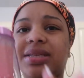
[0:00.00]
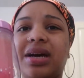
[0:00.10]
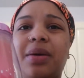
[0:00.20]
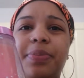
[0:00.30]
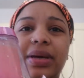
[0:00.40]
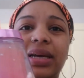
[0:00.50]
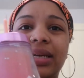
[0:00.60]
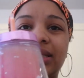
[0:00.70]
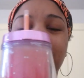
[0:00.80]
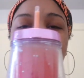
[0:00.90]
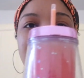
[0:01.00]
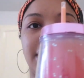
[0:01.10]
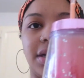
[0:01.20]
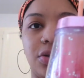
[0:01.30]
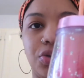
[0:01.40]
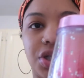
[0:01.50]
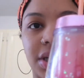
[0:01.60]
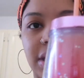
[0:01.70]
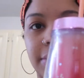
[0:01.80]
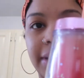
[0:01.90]
cup is an
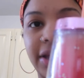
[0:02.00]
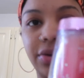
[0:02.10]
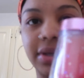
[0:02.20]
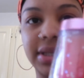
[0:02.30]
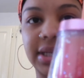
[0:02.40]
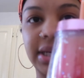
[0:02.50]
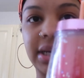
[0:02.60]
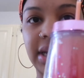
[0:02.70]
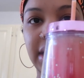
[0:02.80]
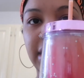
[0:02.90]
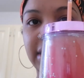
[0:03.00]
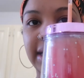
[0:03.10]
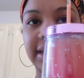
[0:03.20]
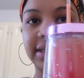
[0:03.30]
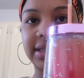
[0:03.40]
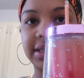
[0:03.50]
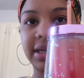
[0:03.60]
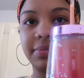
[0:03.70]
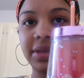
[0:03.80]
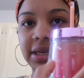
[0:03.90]
illusion cup. Like, you can see that this is
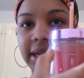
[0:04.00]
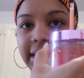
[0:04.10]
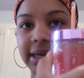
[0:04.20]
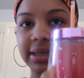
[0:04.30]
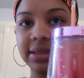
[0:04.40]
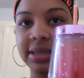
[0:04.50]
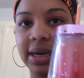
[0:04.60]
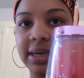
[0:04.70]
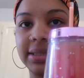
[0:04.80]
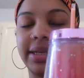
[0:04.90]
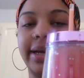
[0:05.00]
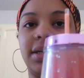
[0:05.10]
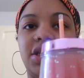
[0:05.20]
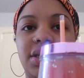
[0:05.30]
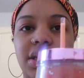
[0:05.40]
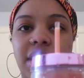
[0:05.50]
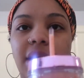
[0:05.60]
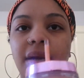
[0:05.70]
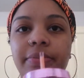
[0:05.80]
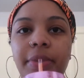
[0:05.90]
empty. Like, inside is like just a
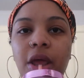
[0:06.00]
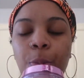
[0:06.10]
column